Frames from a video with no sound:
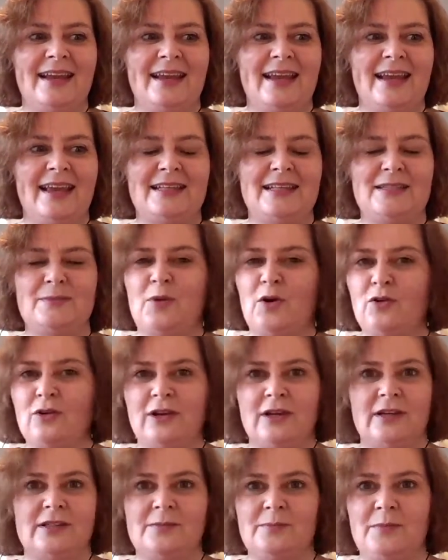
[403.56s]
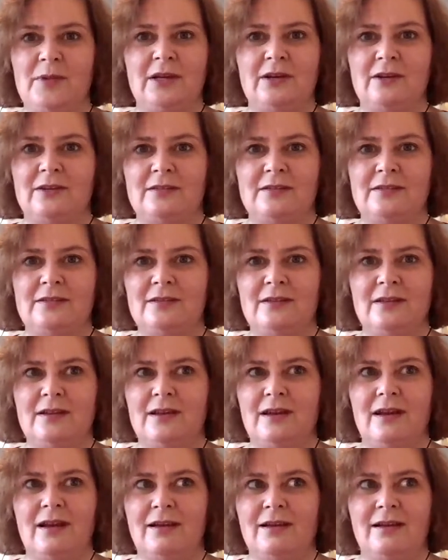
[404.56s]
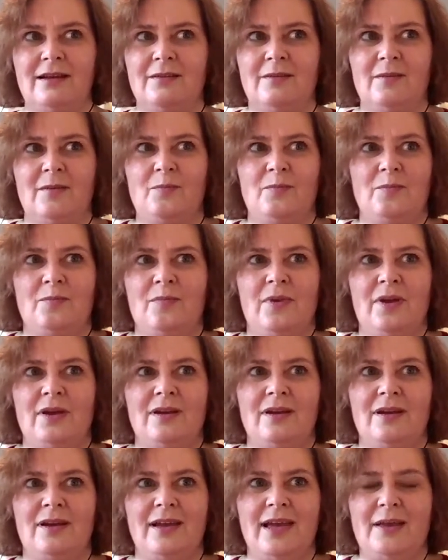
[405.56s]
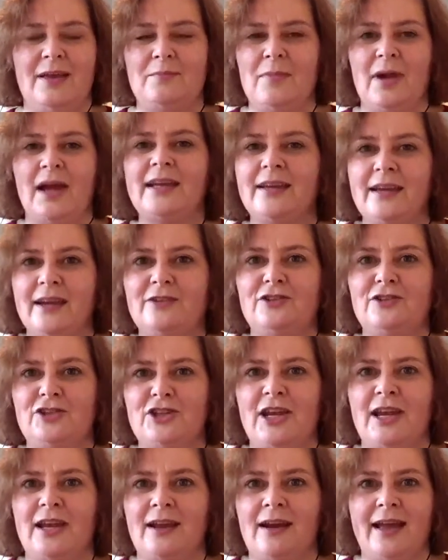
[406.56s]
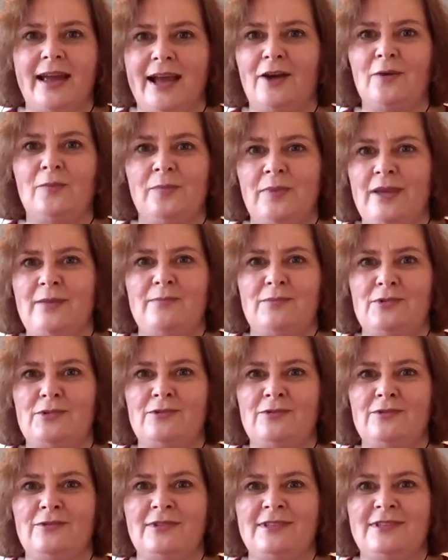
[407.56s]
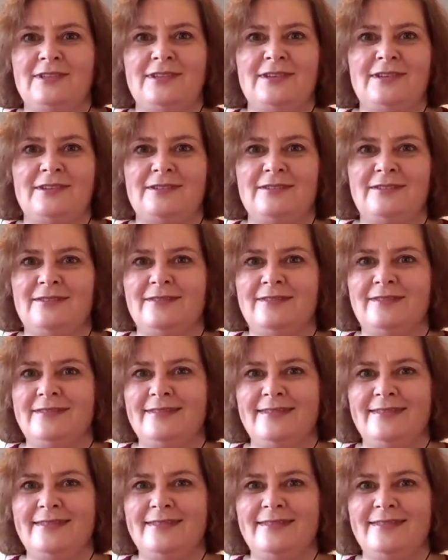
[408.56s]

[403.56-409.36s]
it's bonkers because in my coaching I help people to,